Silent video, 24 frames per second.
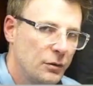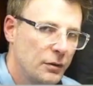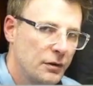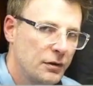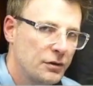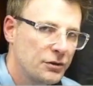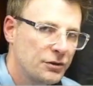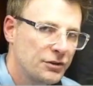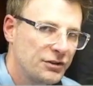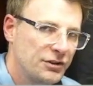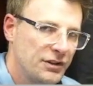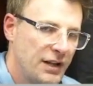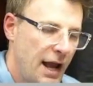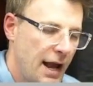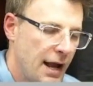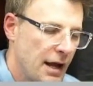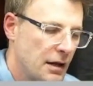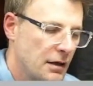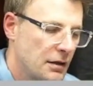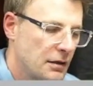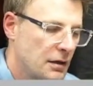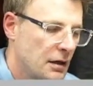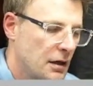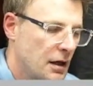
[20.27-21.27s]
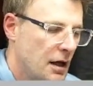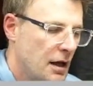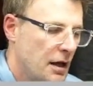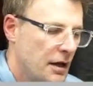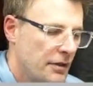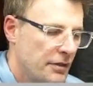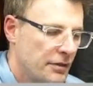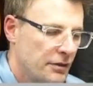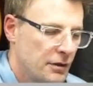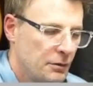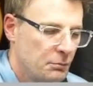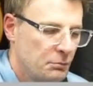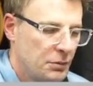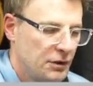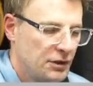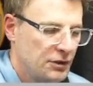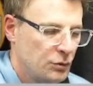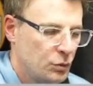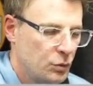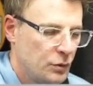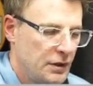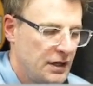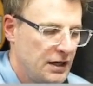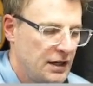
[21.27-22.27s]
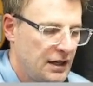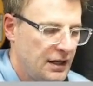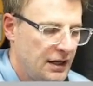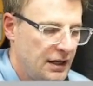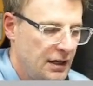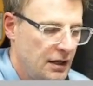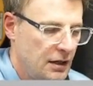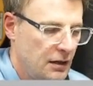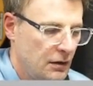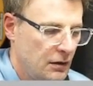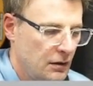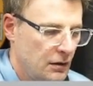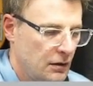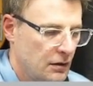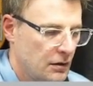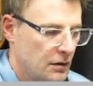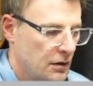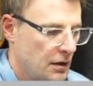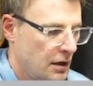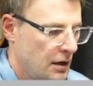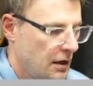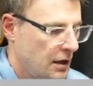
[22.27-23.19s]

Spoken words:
understand that between here